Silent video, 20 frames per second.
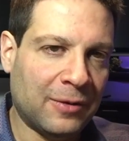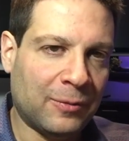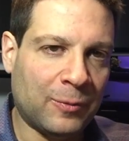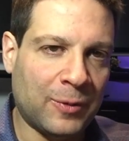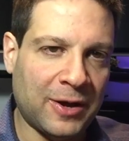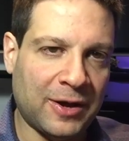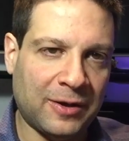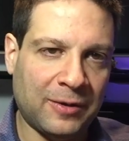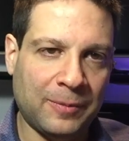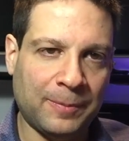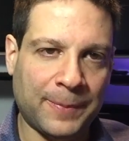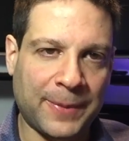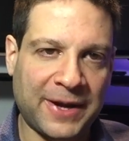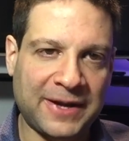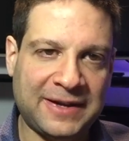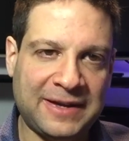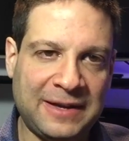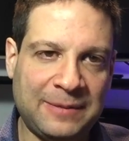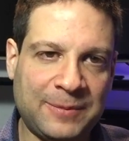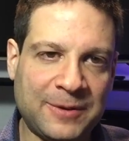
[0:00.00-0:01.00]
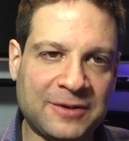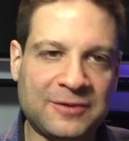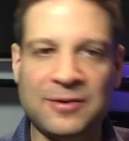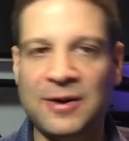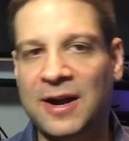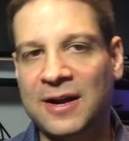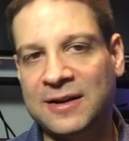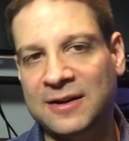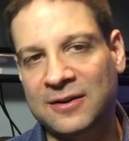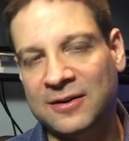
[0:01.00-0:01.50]
Well, by keeping
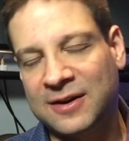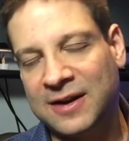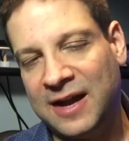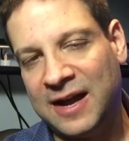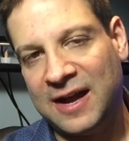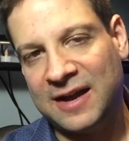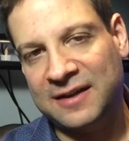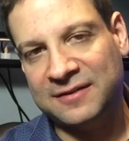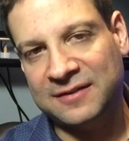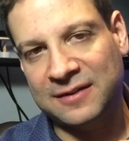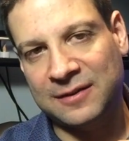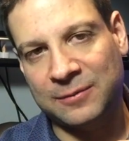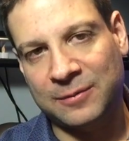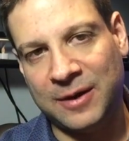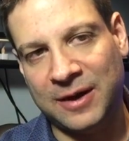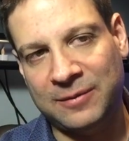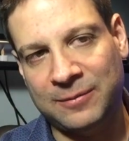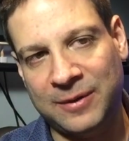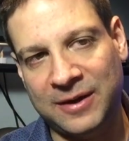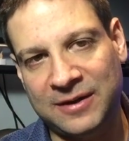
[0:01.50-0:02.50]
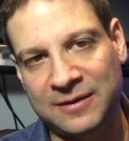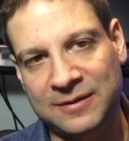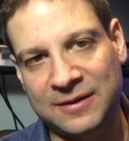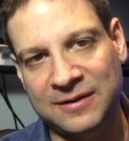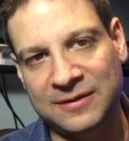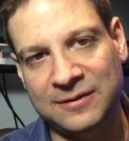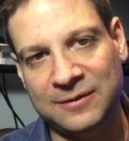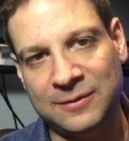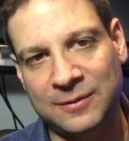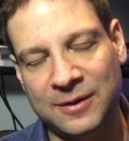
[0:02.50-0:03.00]
track of your cash the right way, you
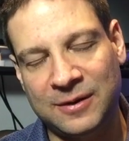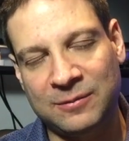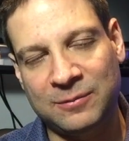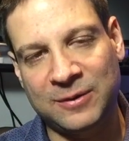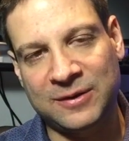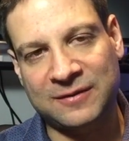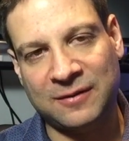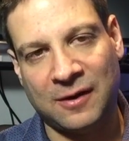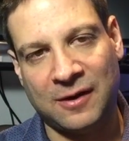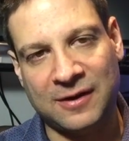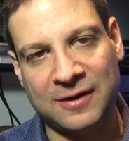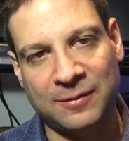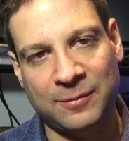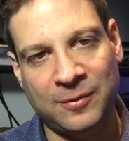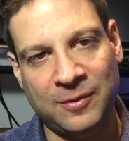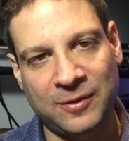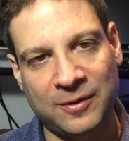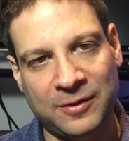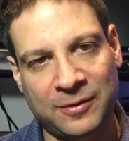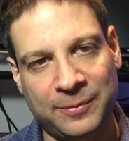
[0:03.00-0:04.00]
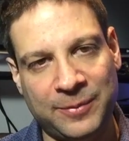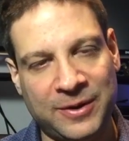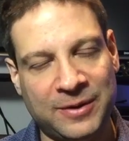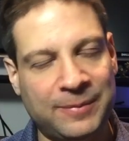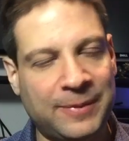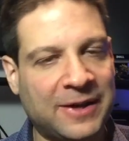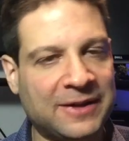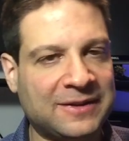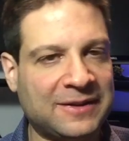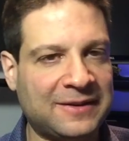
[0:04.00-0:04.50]
can do it. We talk a little bit
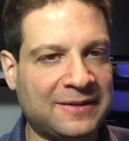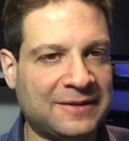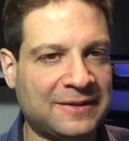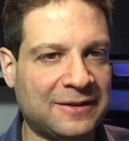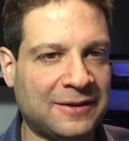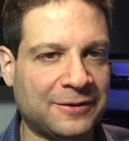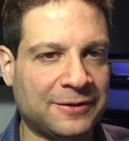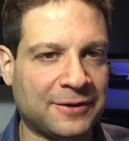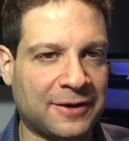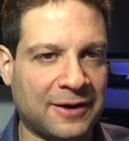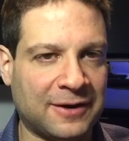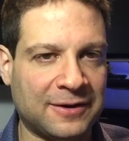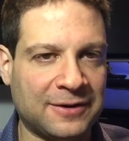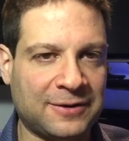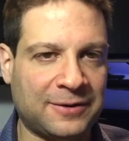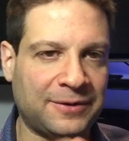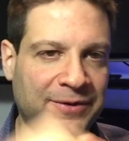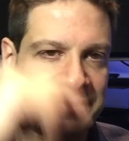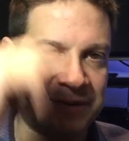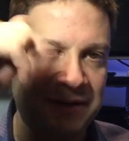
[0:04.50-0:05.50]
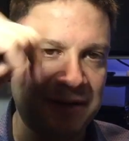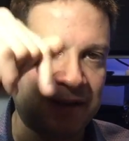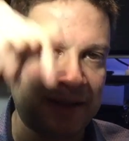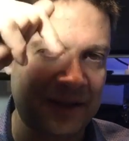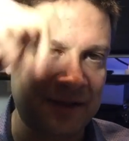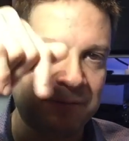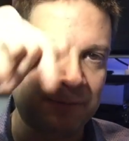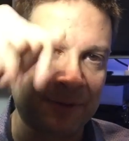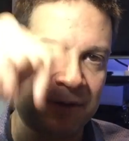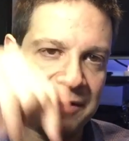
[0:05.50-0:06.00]
about this in other articles, and
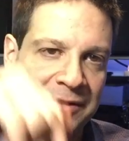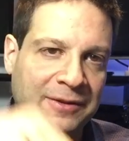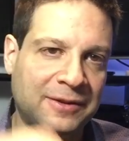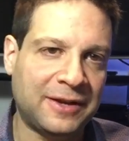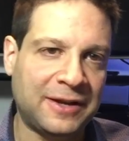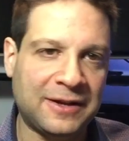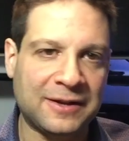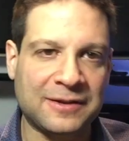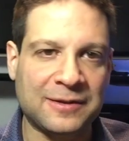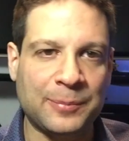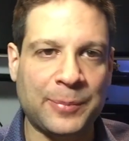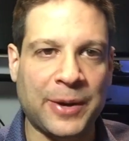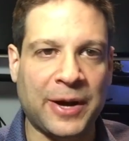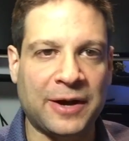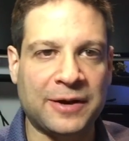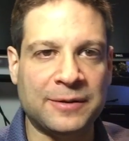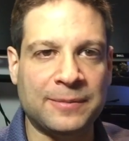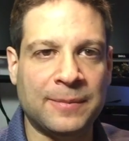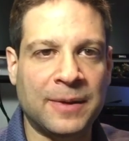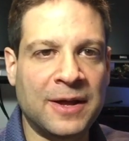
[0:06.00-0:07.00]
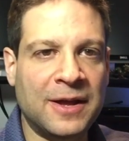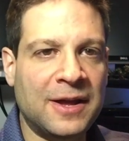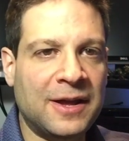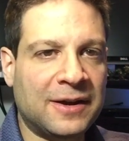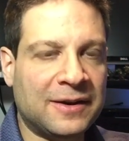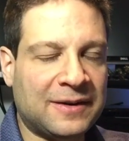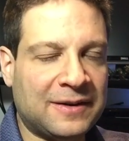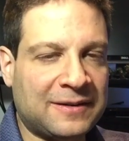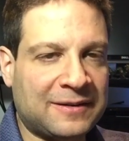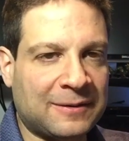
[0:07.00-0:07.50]
again, we're going to link at the bottom
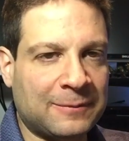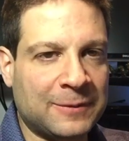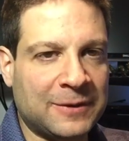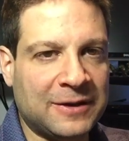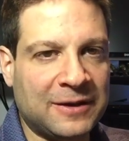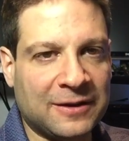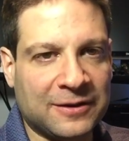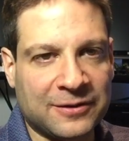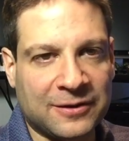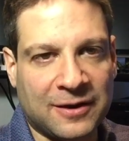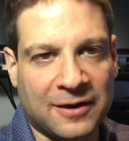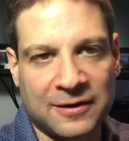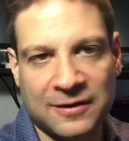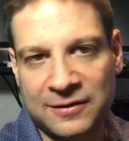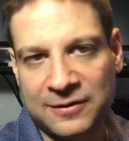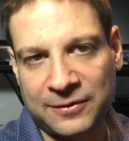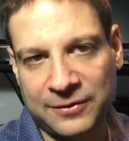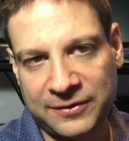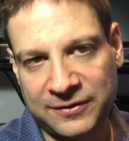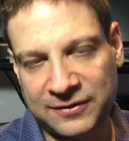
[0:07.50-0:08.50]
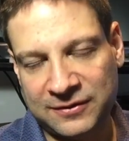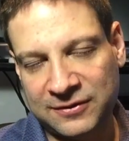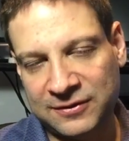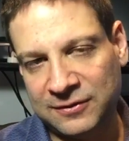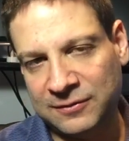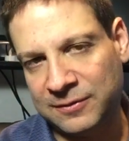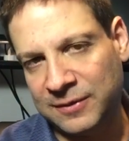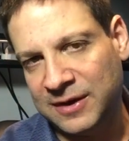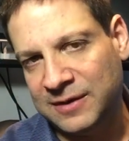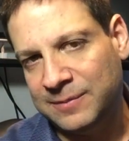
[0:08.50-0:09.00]
to some of the other articles you
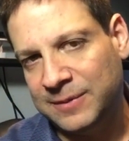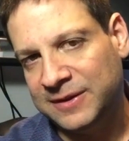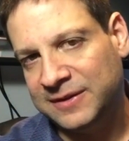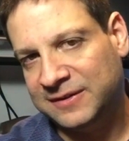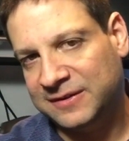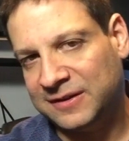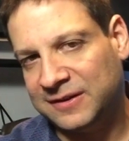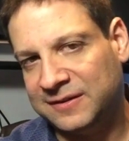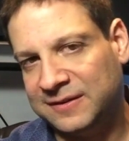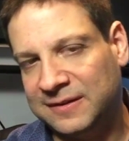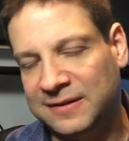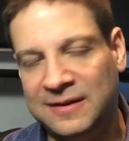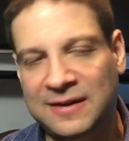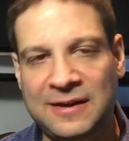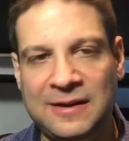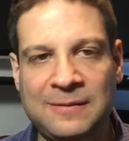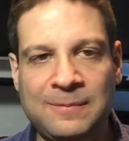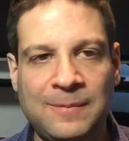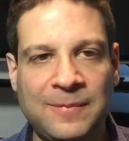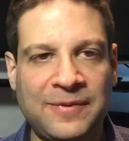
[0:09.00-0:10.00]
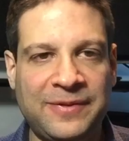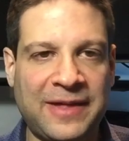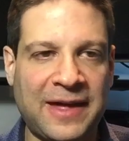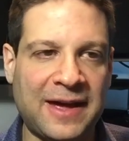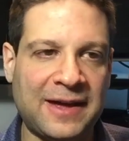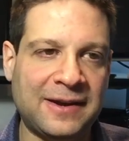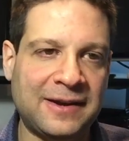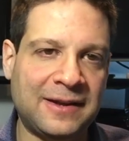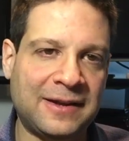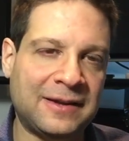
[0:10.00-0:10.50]
should read, but just keep
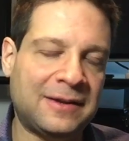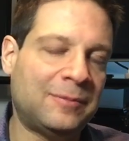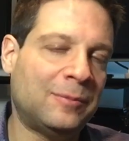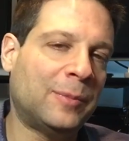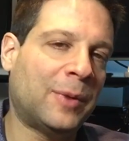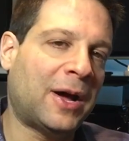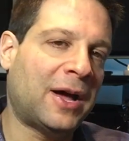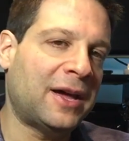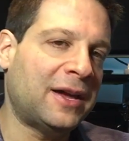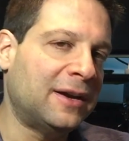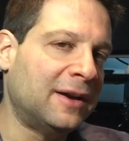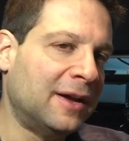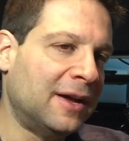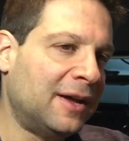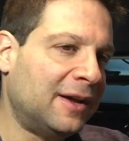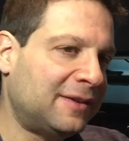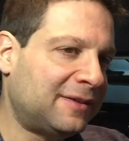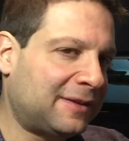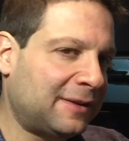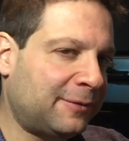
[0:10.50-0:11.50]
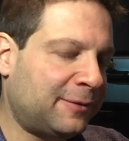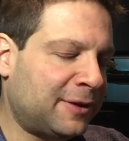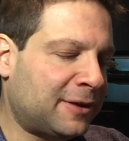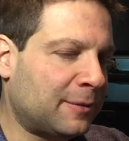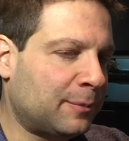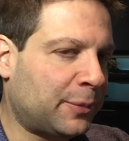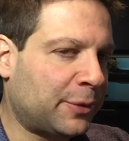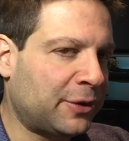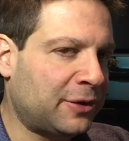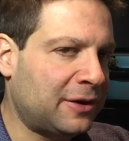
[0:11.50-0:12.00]
that in mind. See if you
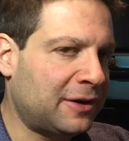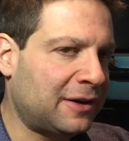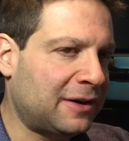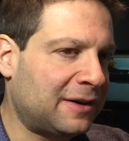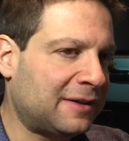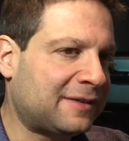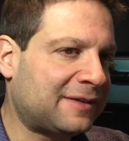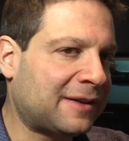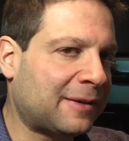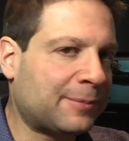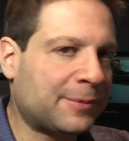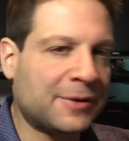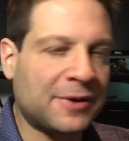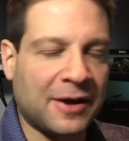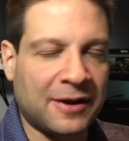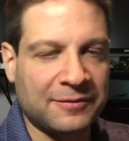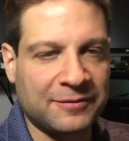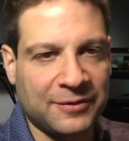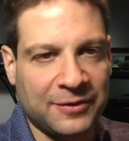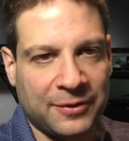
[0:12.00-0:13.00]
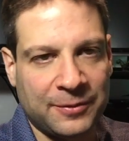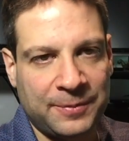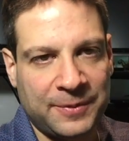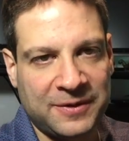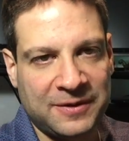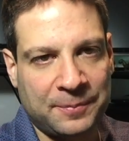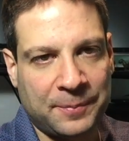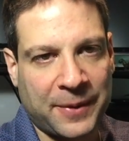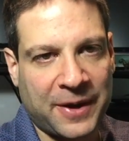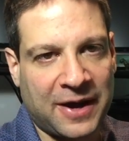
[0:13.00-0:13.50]
can put it in a separate envelope
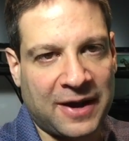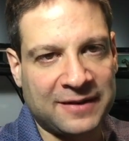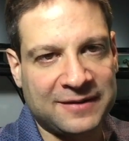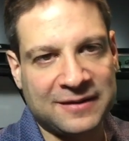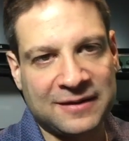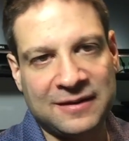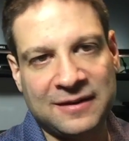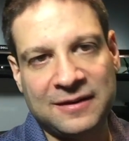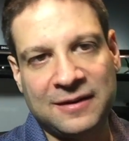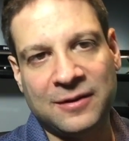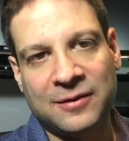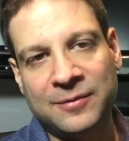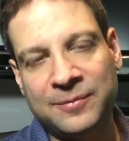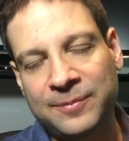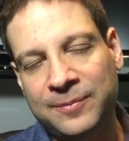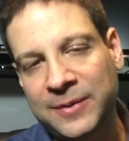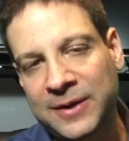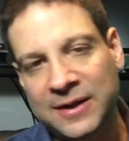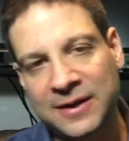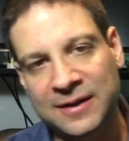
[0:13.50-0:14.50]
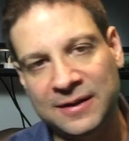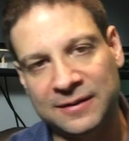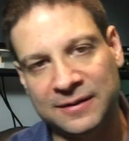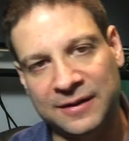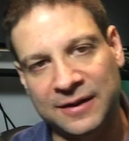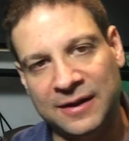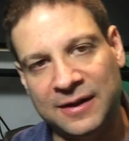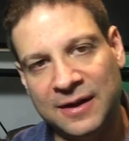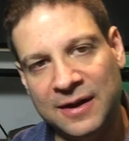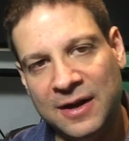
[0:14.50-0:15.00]
and deposit it
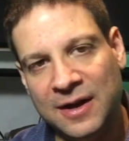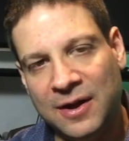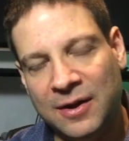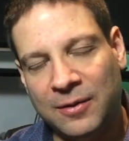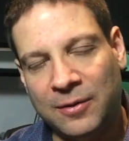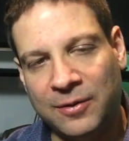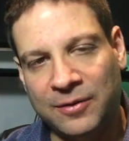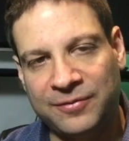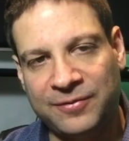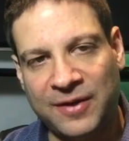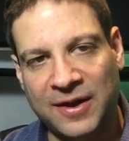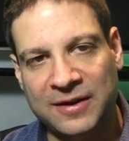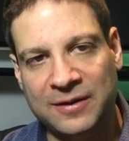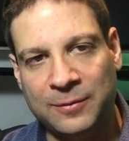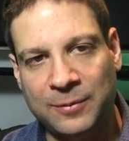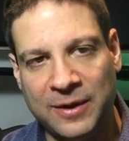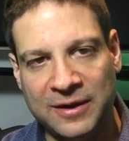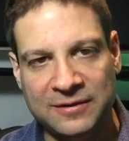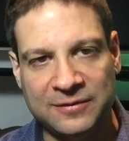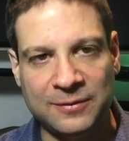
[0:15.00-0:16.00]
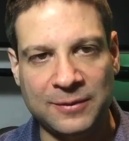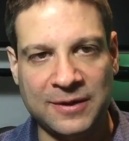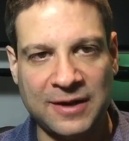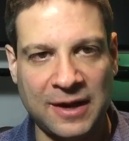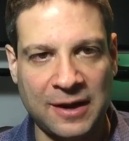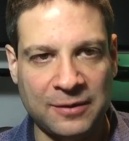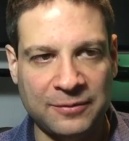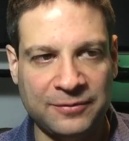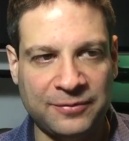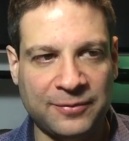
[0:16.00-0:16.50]
immediately, or find a way to
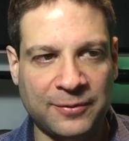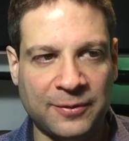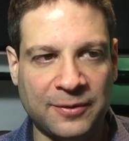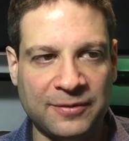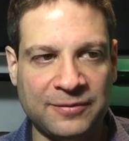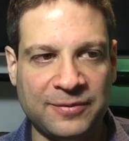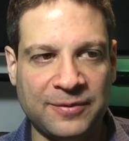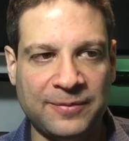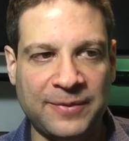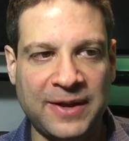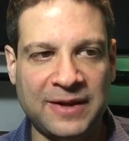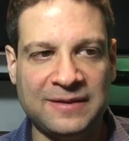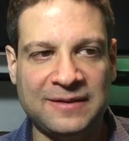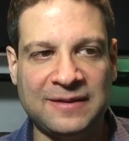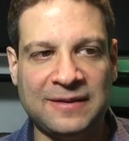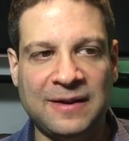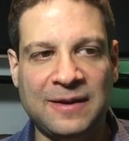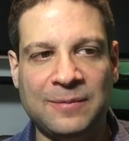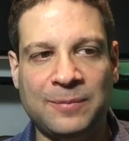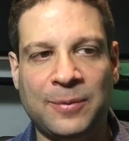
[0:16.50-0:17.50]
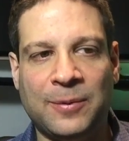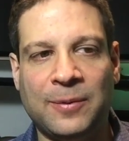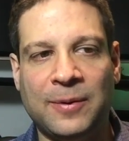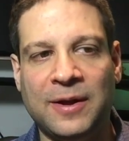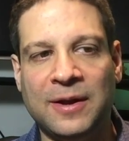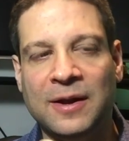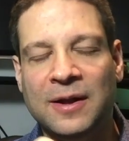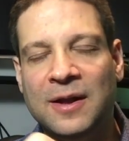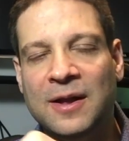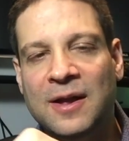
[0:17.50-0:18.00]
account for it from that standpoint.